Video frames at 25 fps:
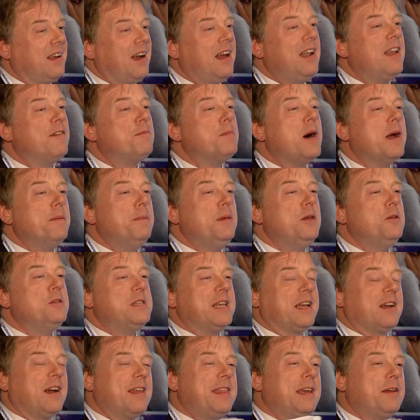I love my
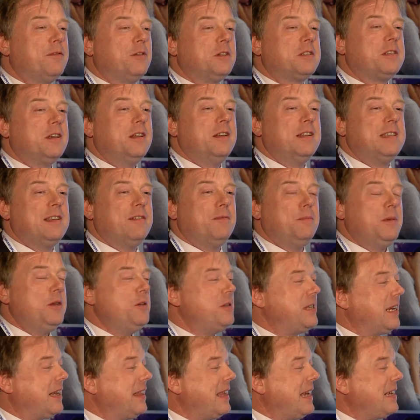music. I think of alternative
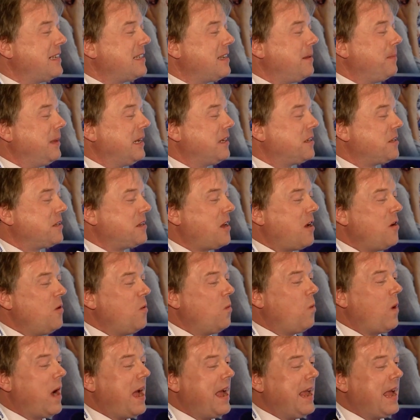music, and that's something so
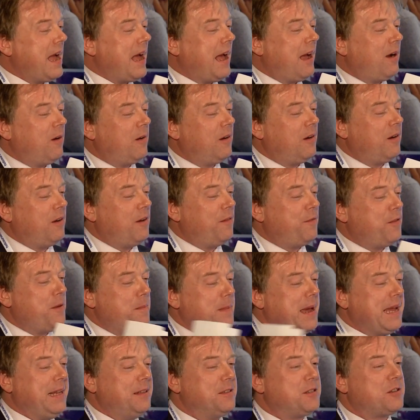way out of the
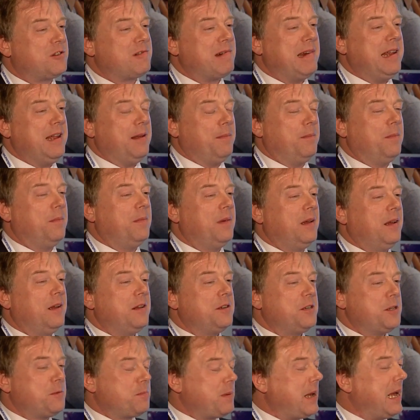mainstream,
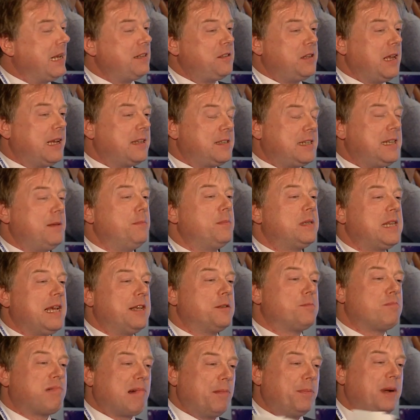just as Tim
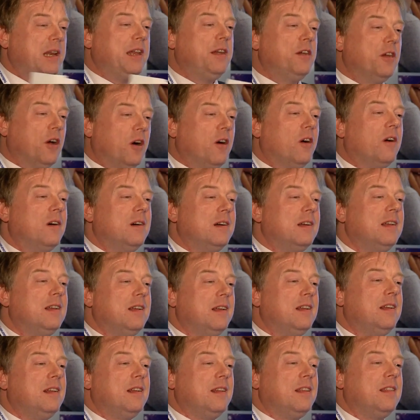says, probably not
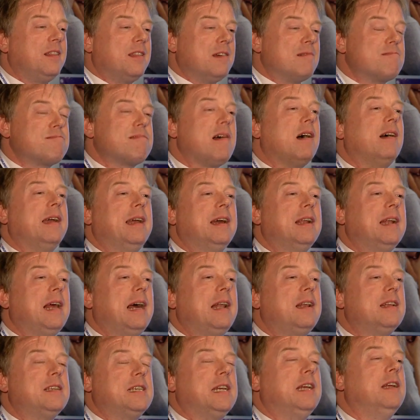the right
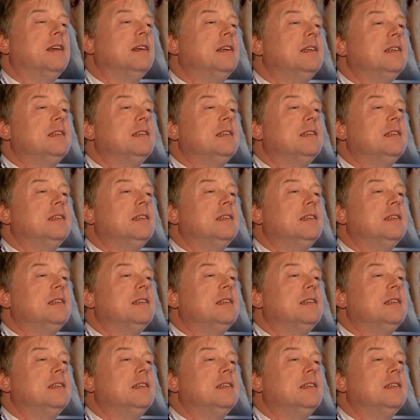analogy.